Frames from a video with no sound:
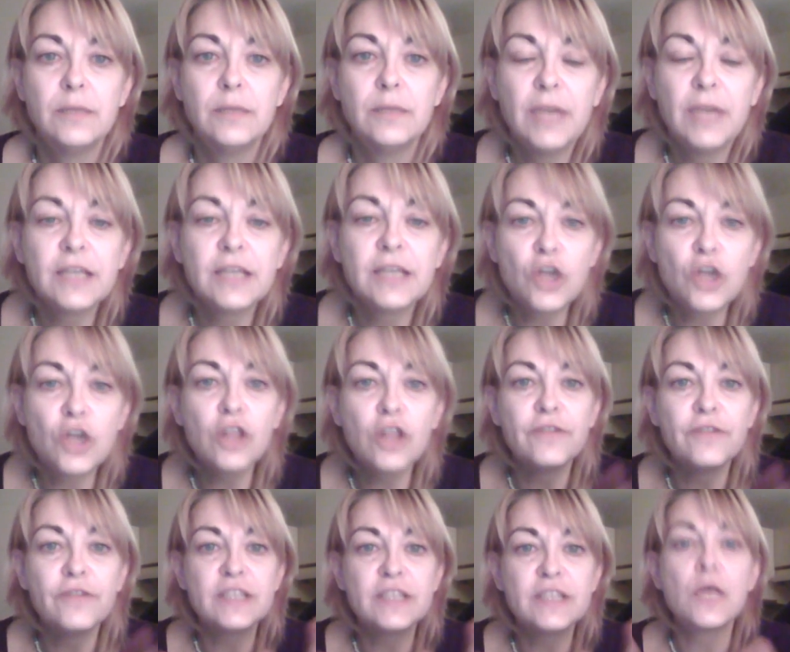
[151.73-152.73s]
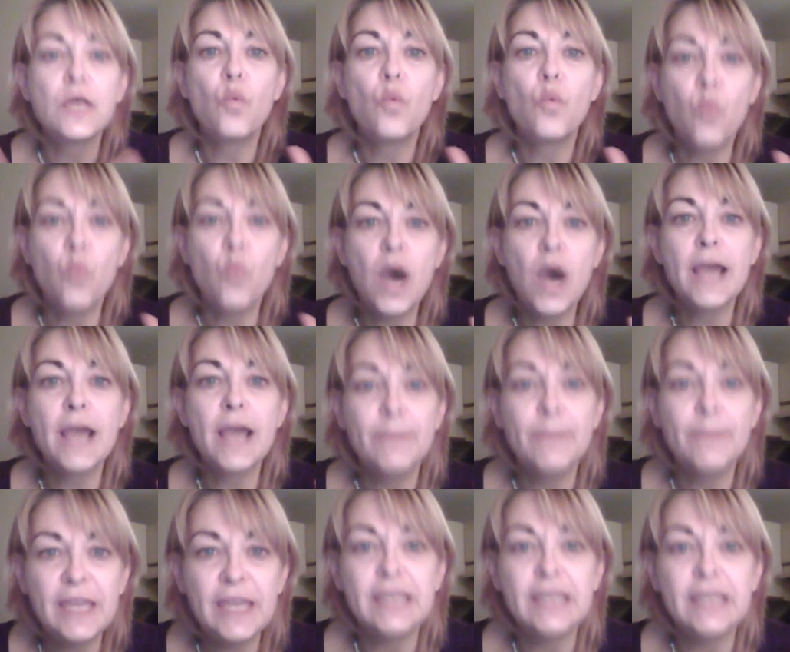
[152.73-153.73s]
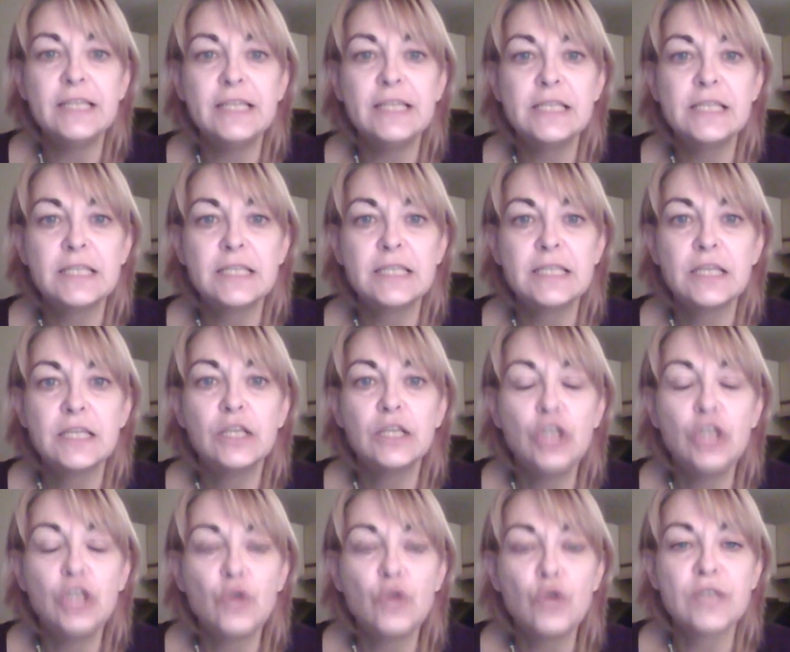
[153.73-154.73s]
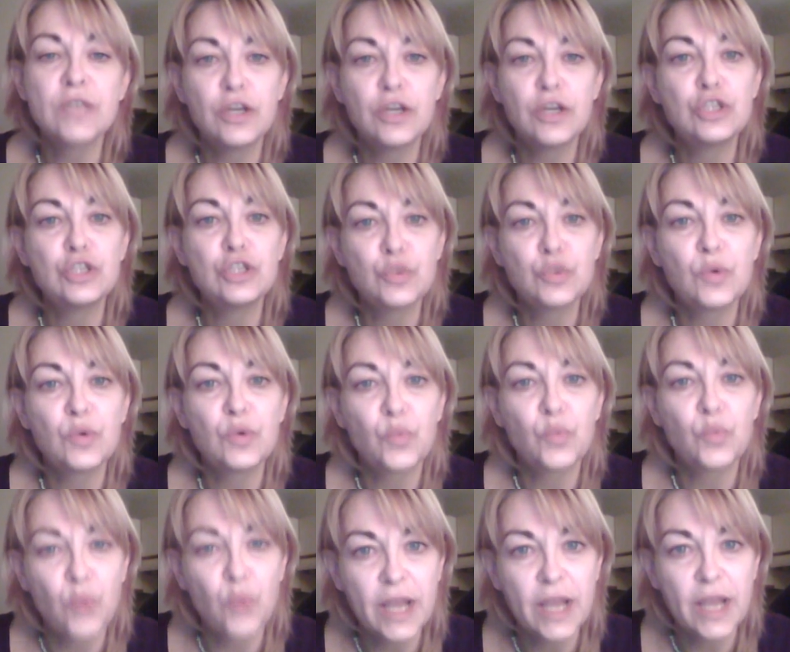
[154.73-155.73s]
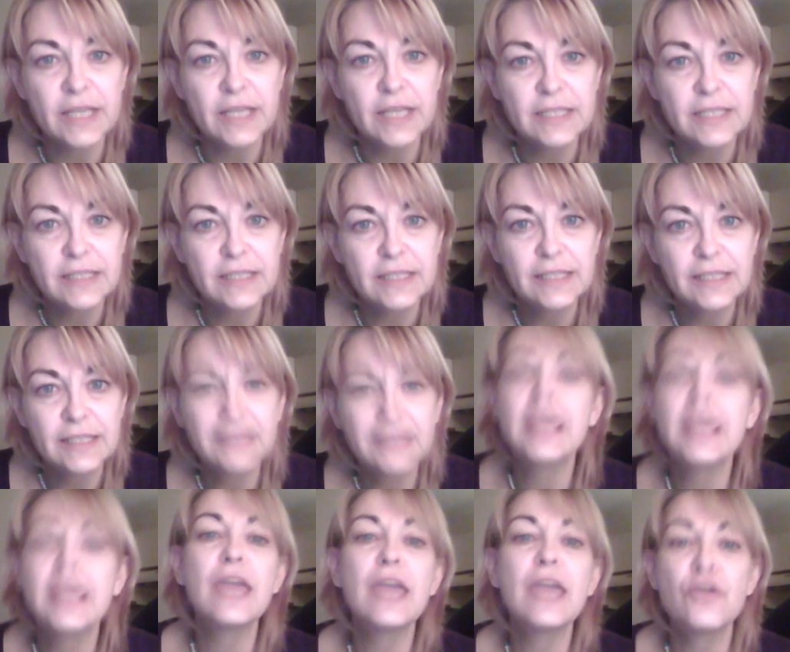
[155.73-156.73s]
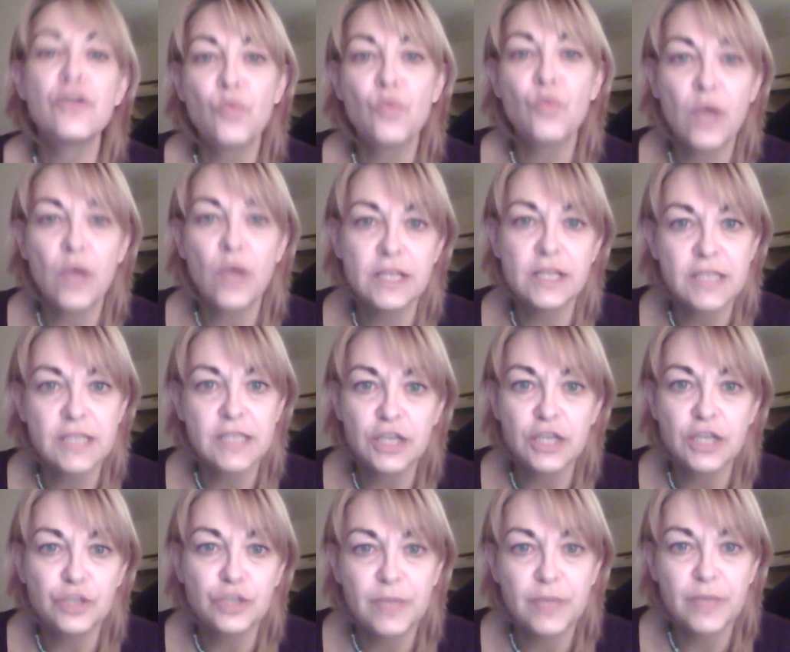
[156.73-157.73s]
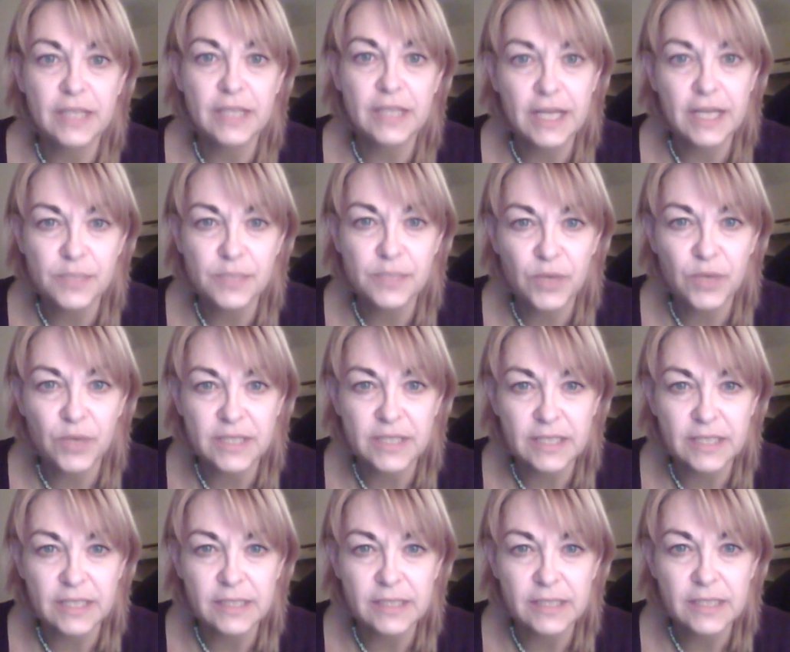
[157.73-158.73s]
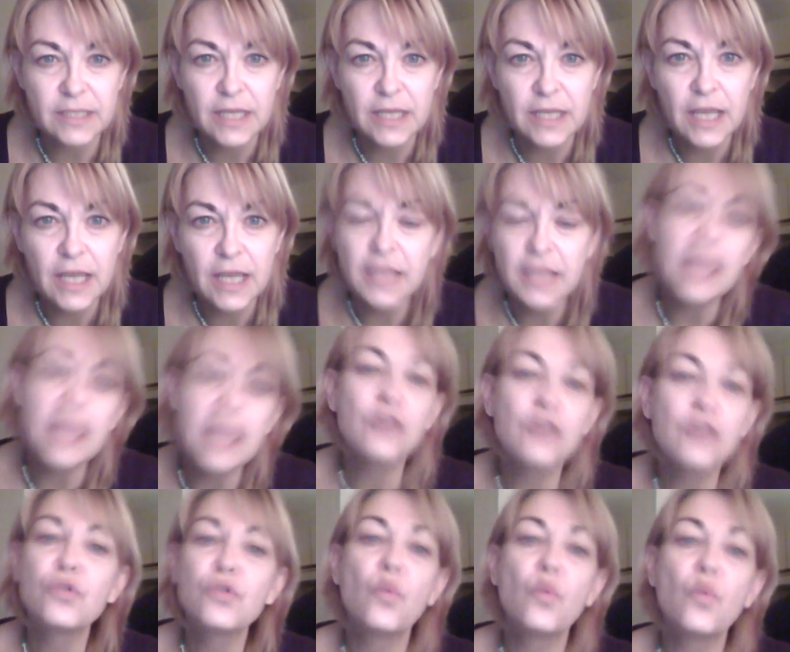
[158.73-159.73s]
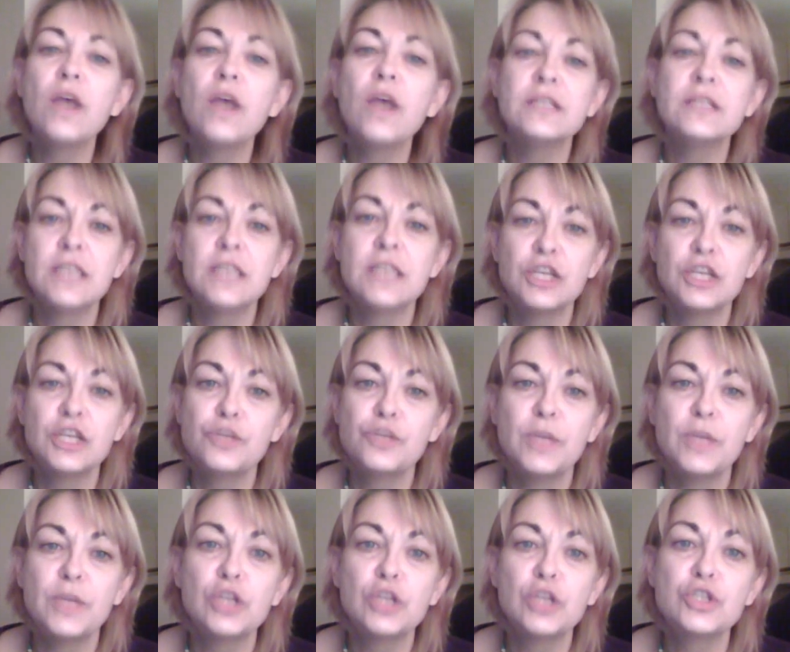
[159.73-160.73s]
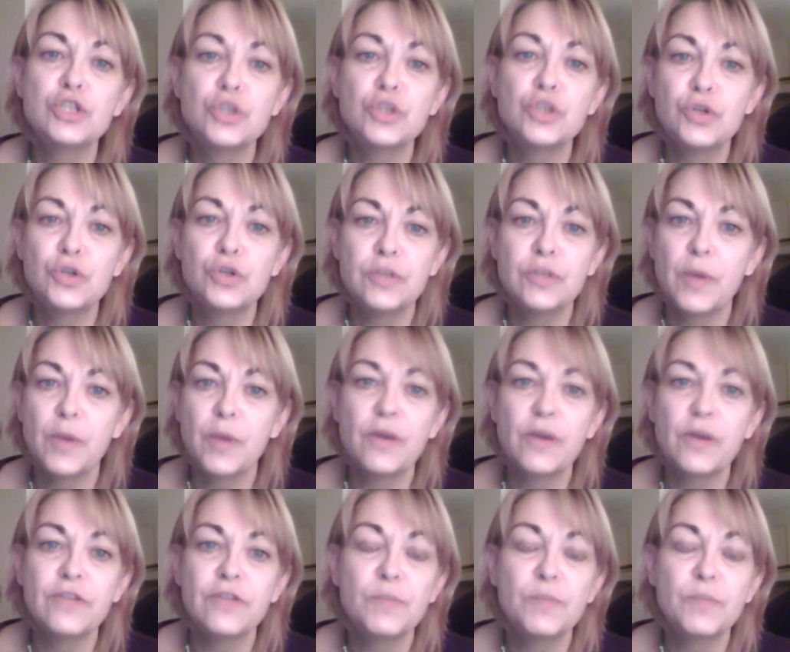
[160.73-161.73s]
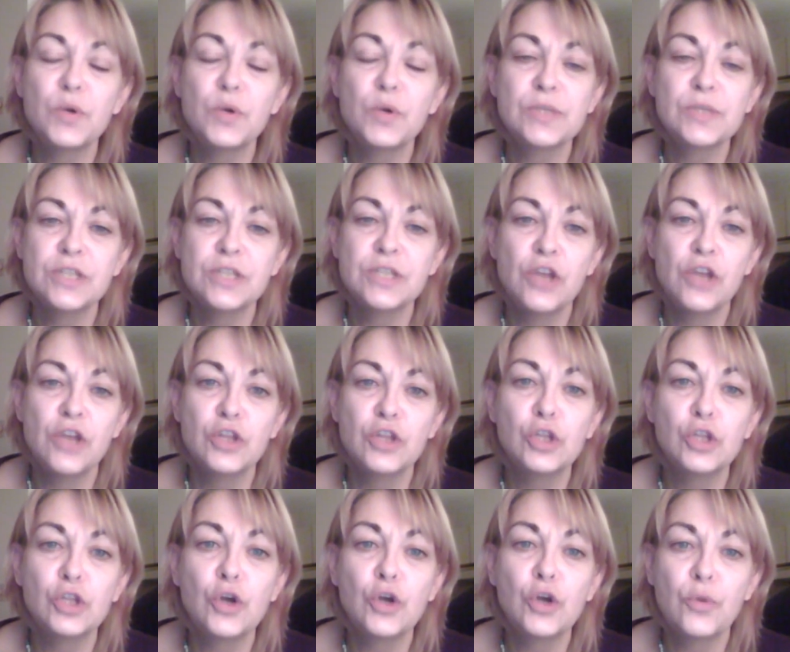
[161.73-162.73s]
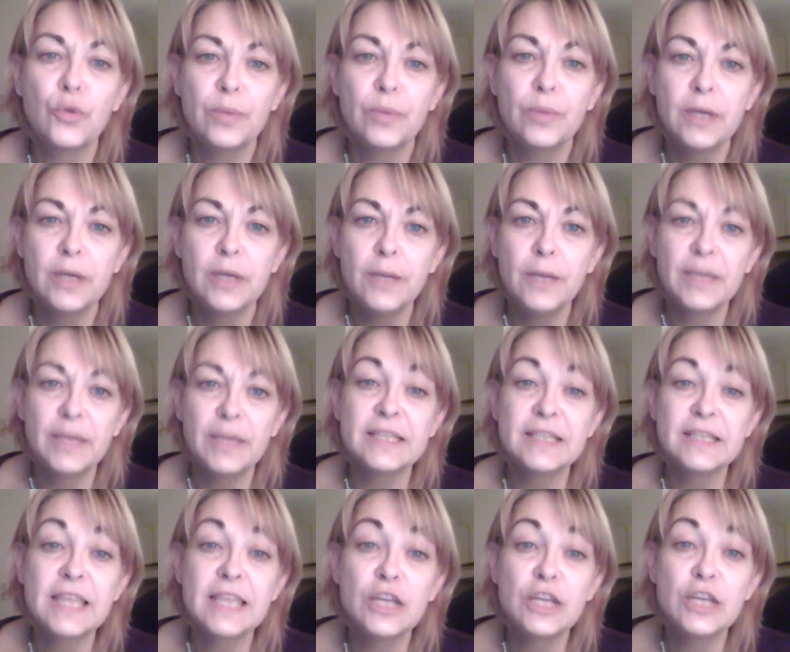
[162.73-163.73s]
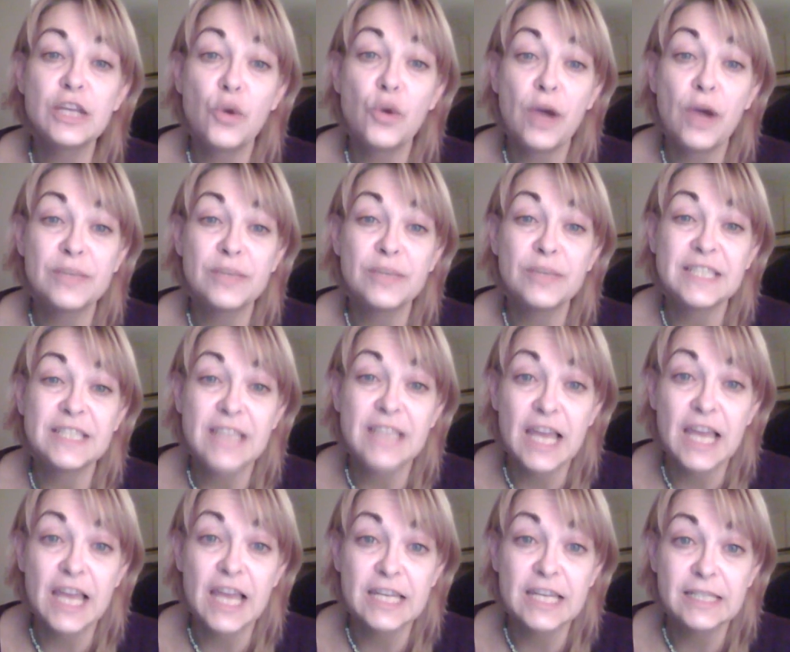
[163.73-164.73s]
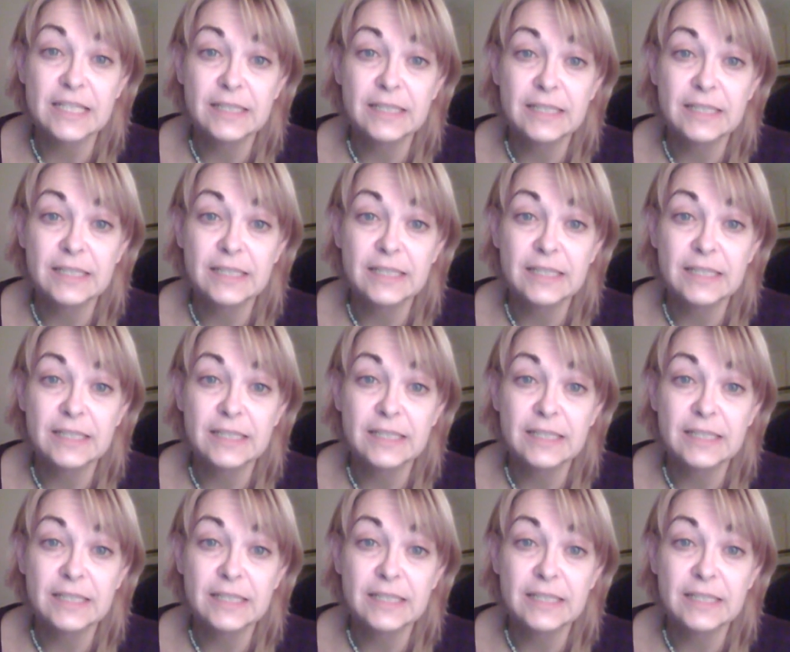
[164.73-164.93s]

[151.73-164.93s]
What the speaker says: Because all of us why me's knows how to do it right. They are the ones that should be the next presidents. They are the ones that should be concerned about every person on the globe because they know how it's done.